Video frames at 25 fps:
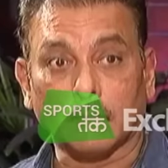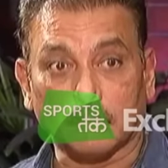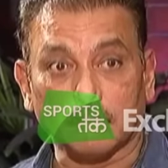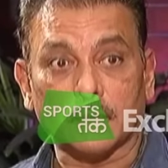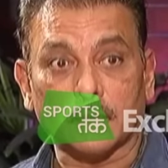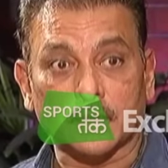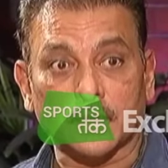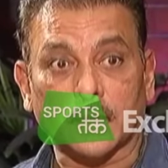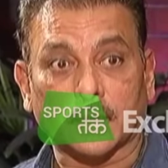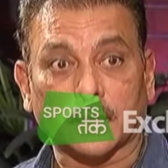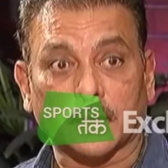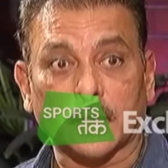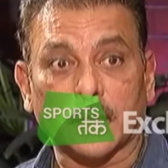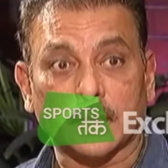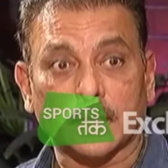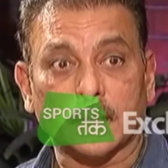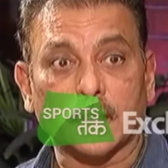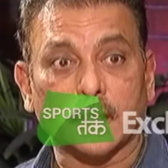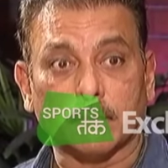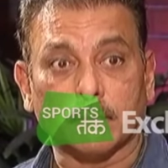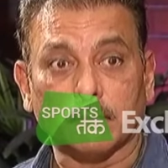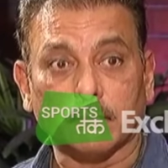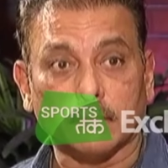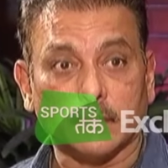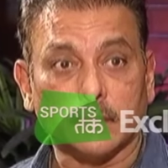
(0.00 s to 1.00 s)
It's a great
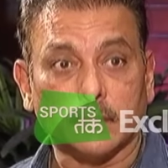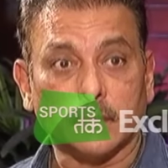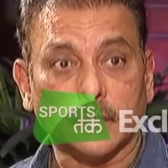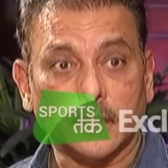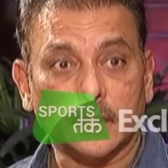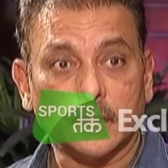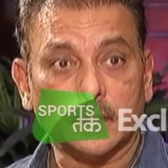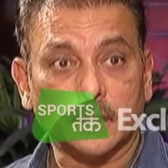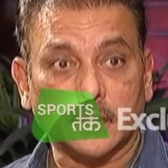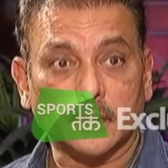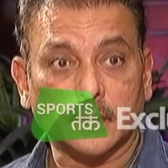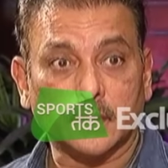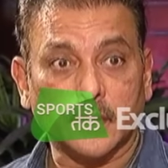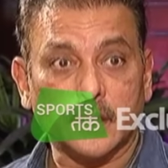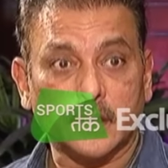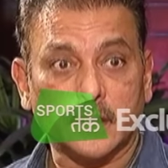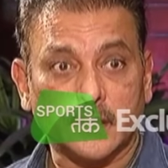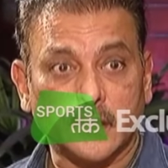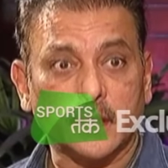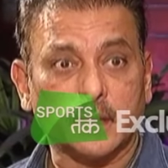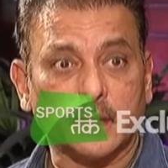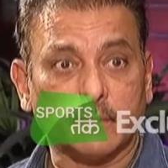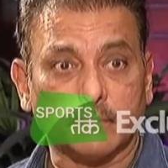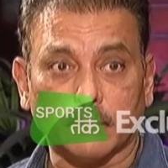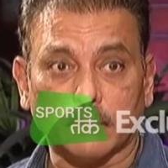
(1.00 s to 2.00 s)
team. It's a
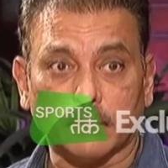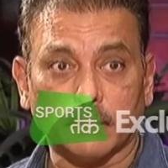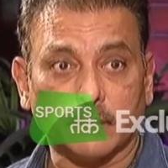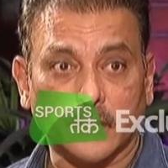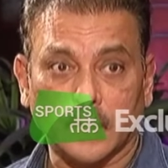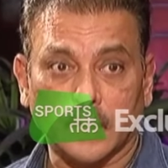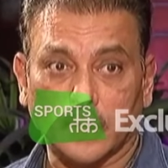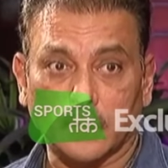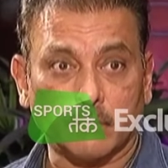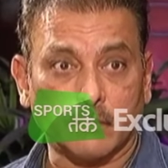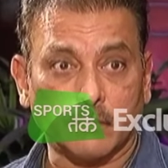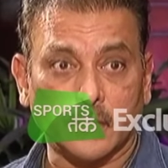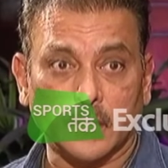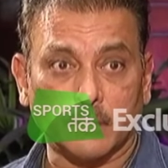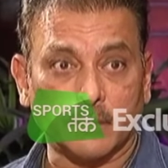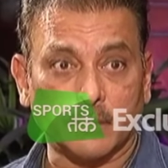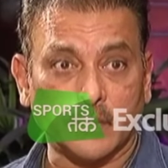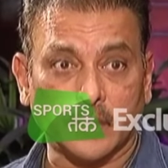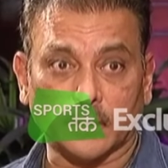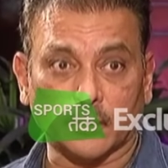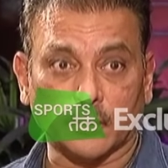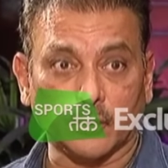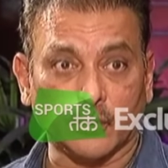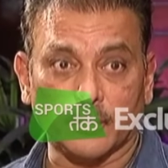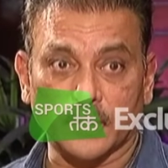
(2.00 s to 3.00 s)
great team. Uh,
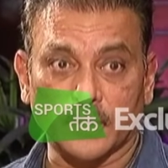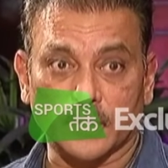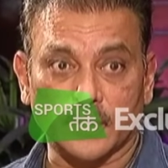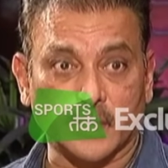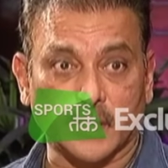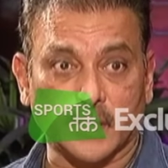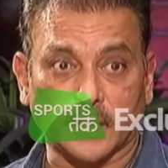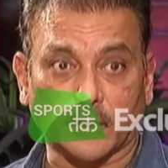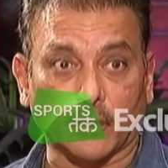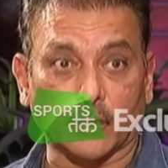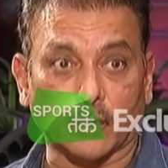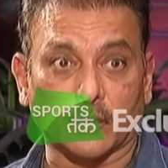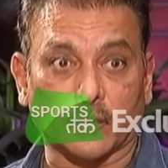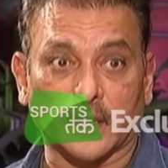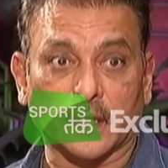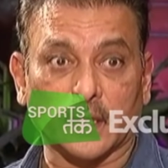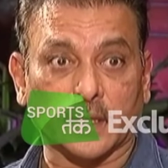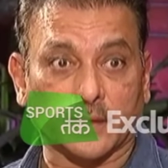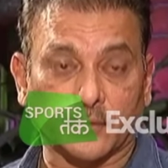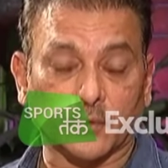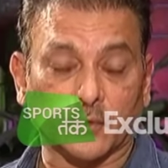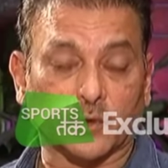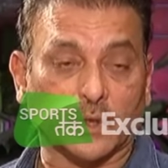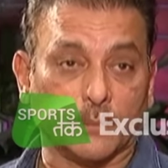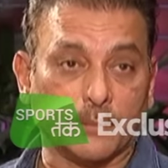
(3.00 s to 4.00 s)
make no mistake,
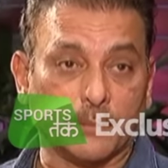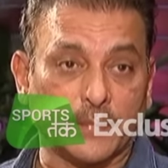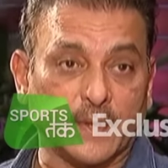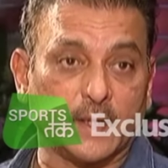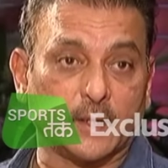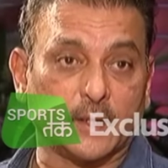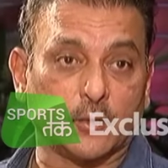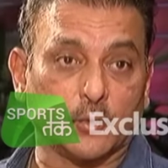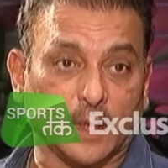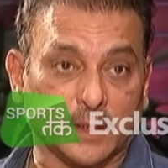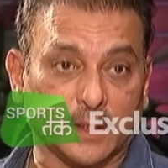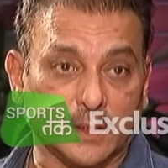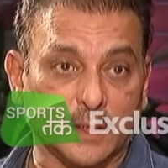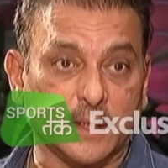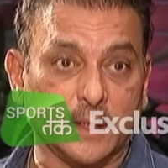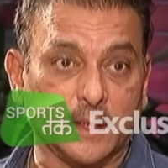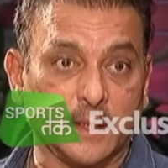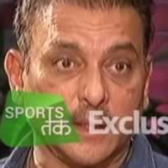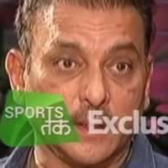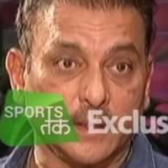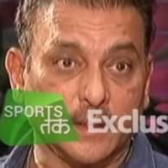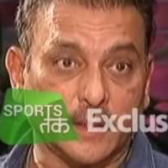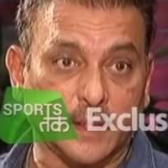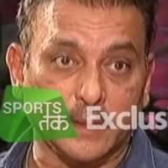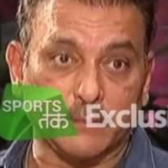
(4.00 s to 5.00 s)
already if you compare to other
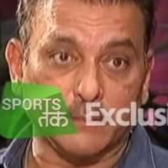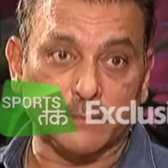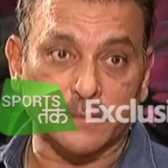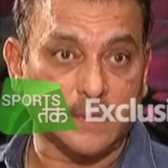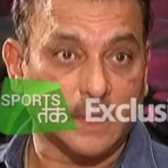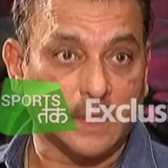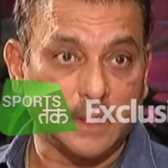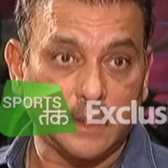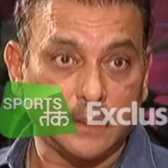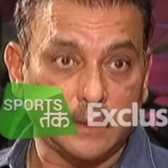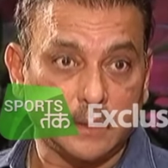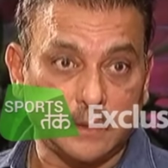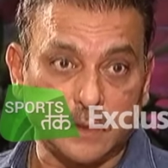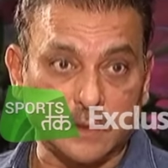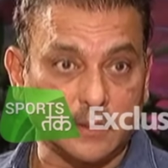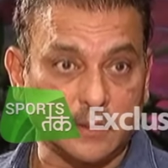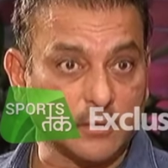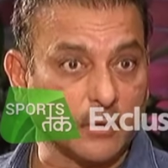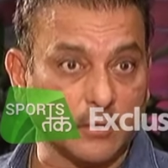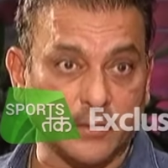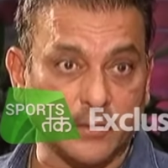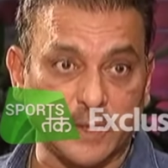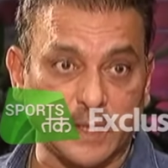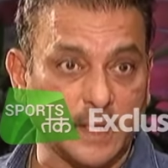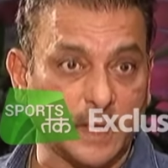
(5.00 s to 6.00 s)
Indian teams, this is
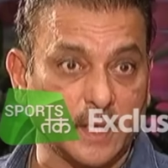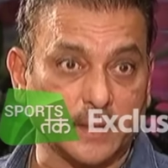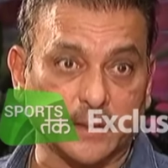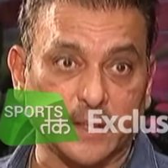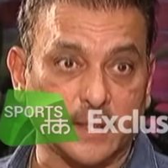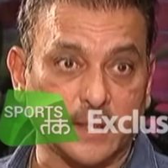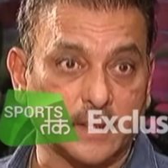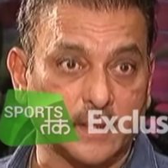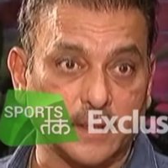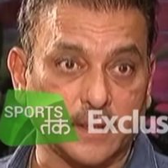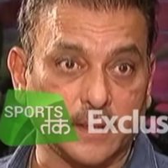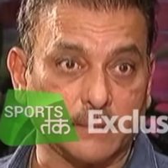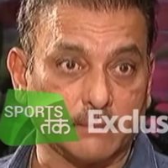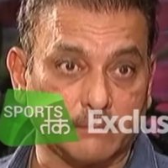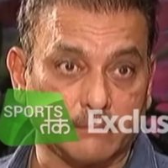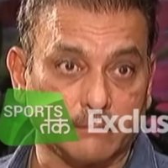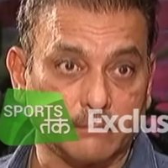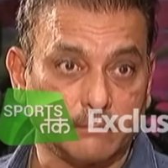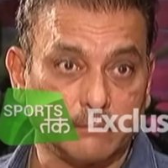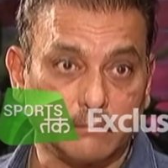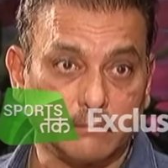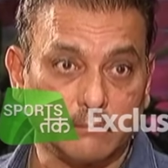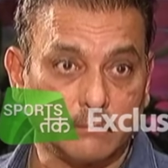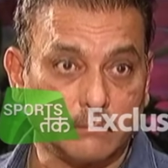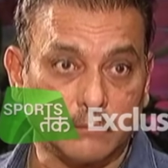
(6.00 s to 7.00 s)
already a great team,
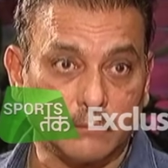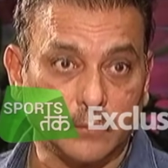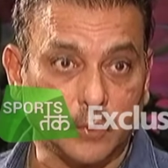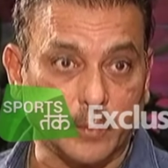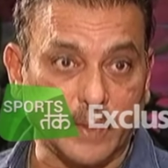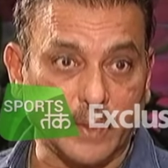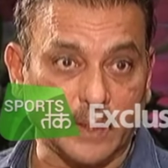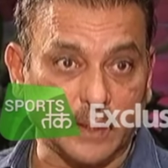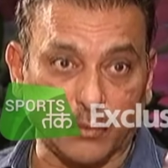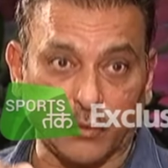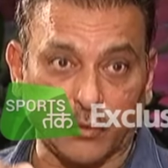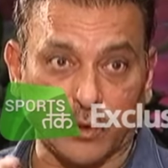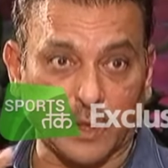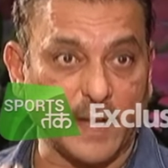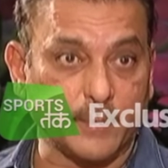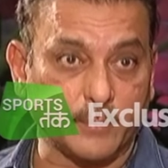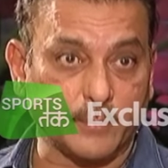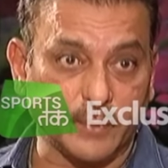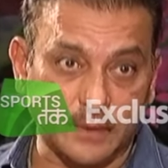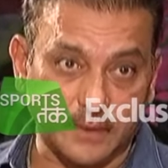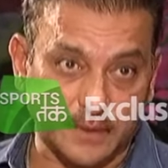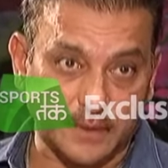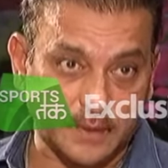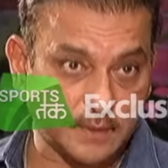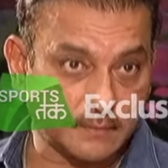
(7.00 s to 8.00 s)
no matter what
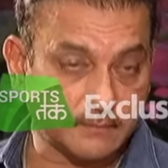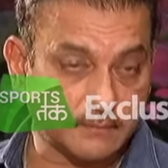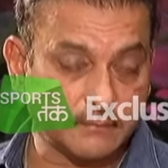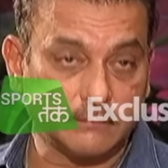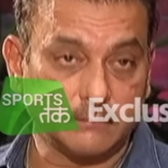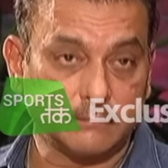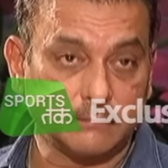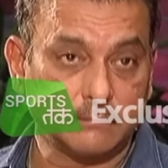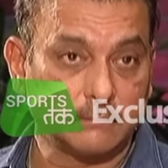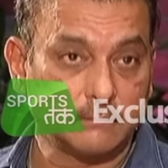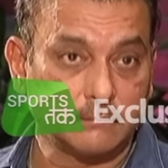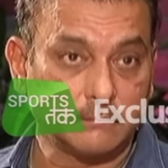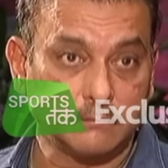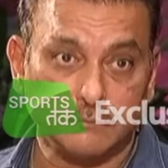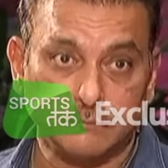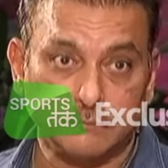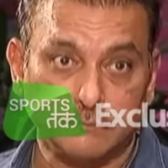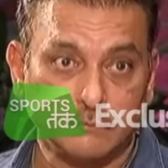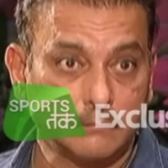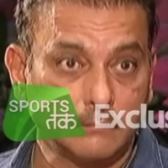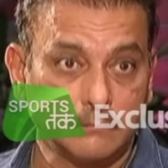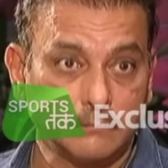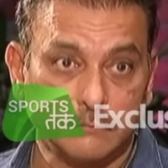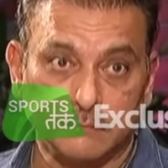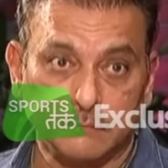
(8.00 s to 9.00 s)
happens.
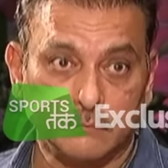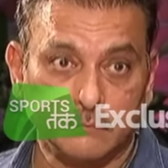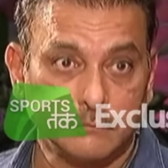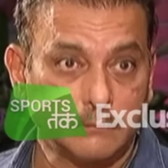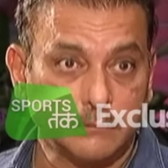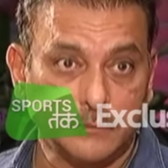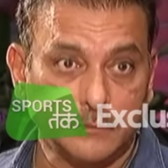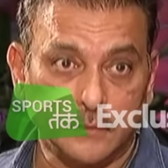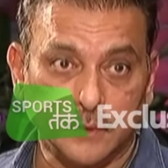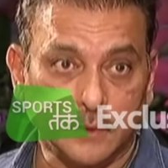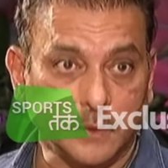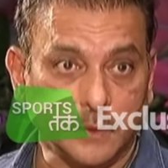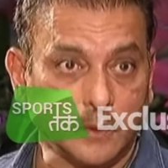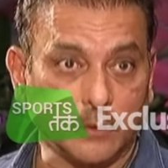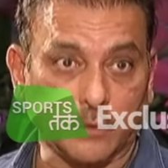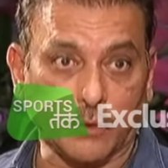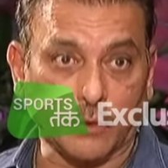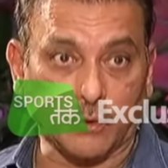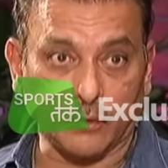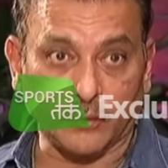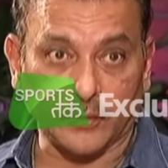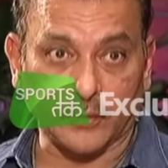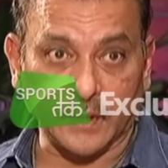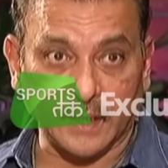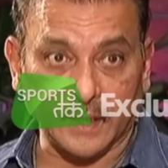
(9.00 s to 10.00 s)
You know,
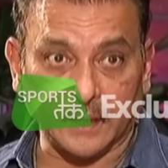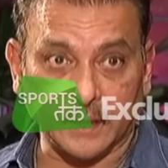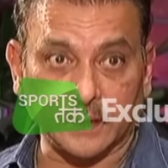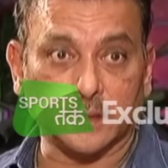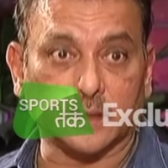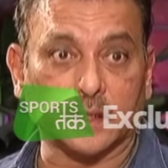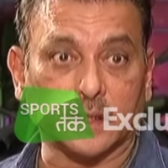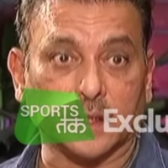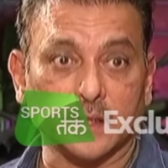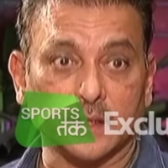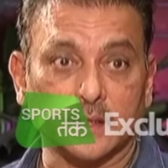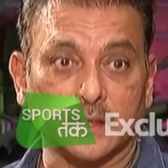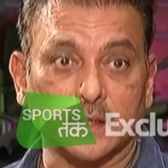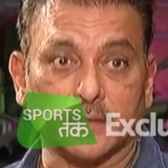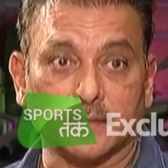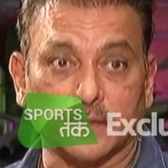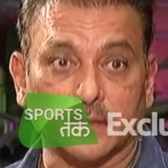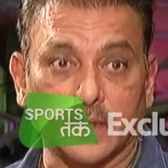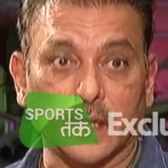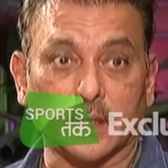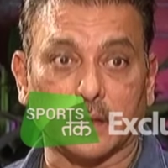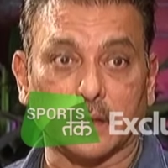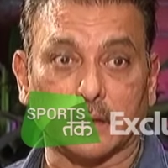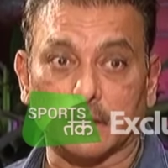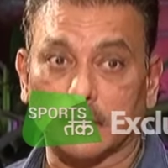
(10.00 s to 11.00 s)
already the things they've
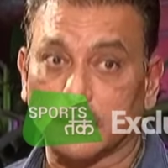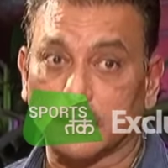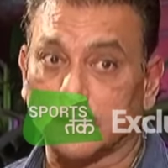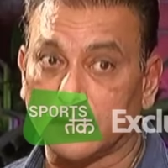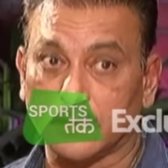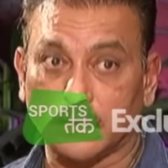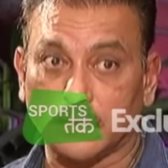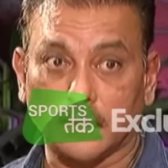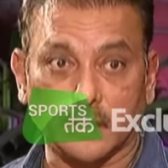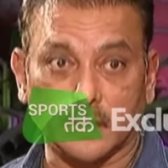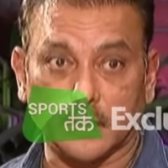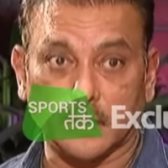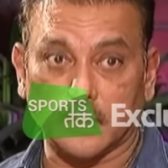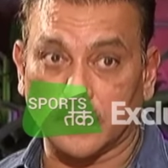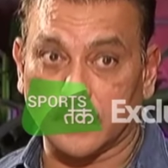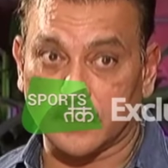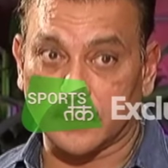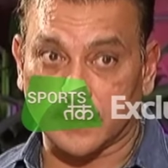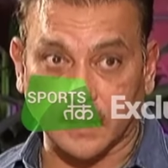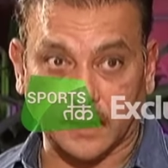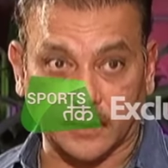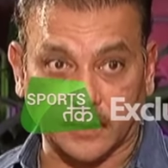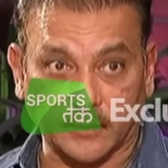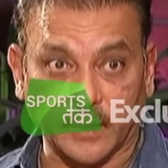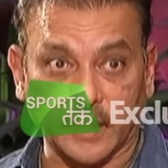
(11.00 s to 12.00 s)
done,
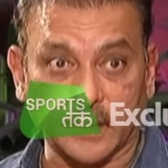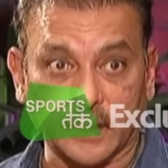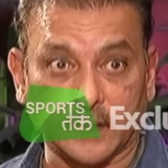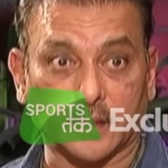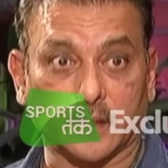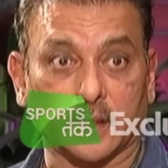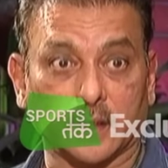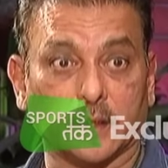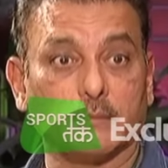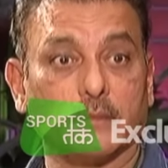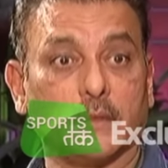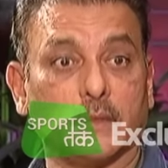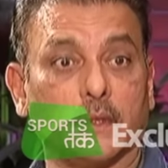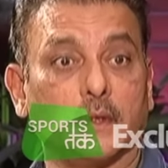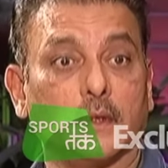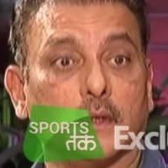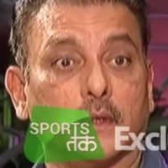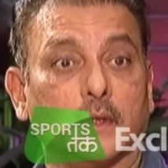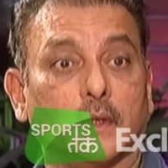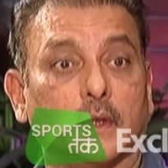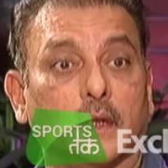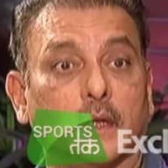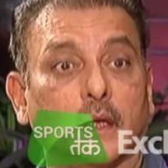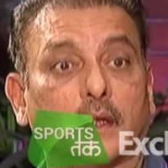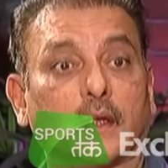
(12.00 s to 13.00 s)
it's a great team.
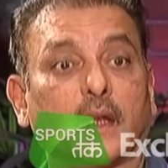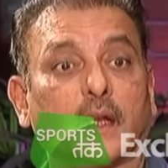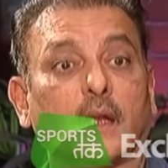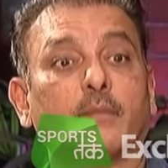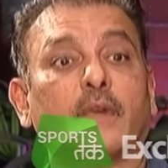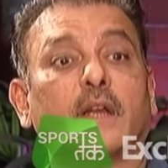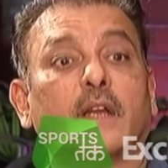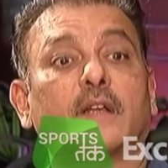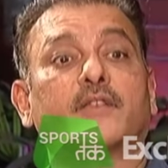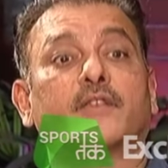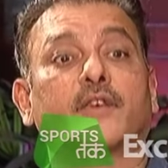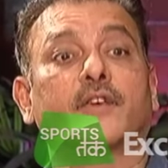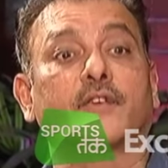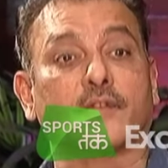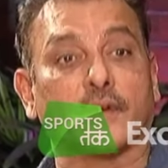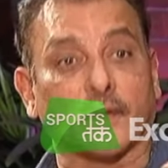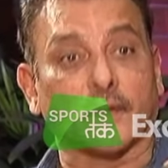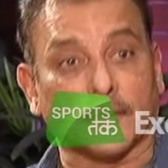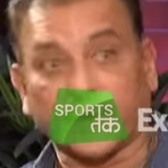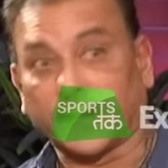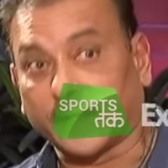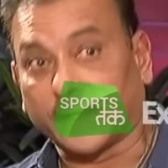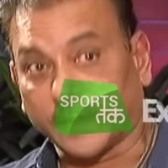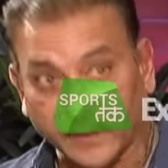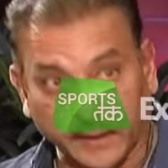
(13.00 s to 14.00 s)
It can be a
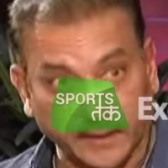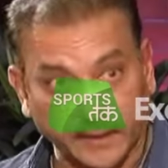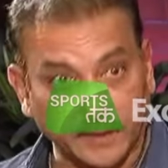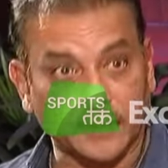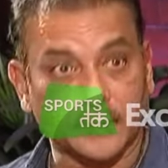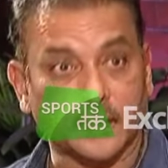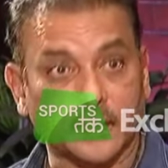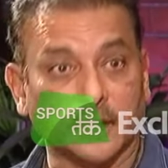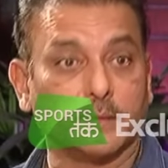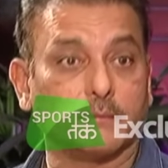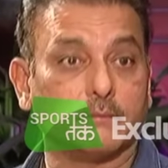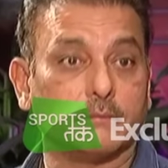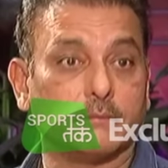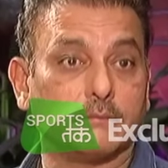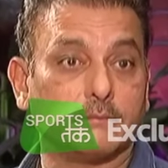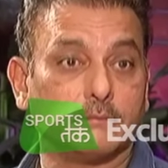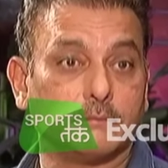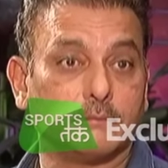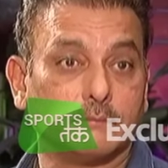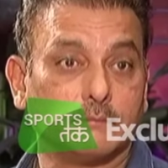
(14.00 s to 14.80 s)
terrific cricket team.